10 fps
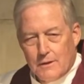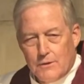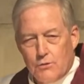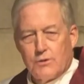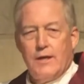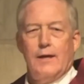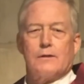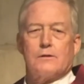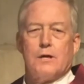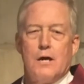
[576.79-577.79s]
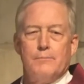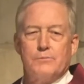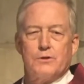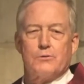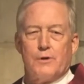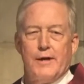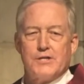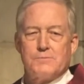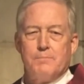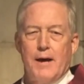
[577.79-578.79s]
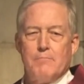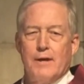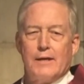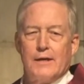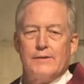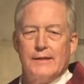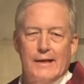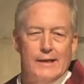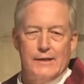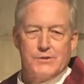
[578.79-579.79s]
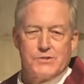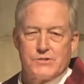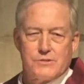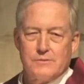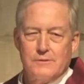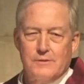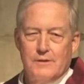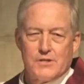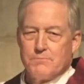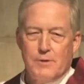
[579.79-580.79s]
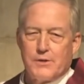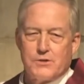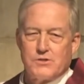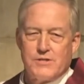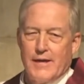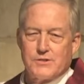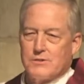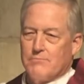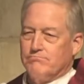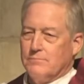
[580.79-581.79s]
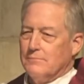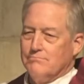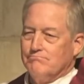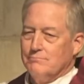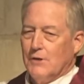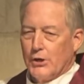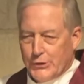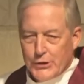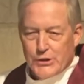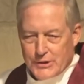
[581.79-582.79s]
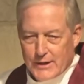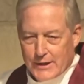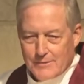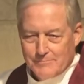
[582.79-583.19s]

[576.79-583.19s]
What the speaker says: You can't come to grace by making the A's, as much as that's a good thing.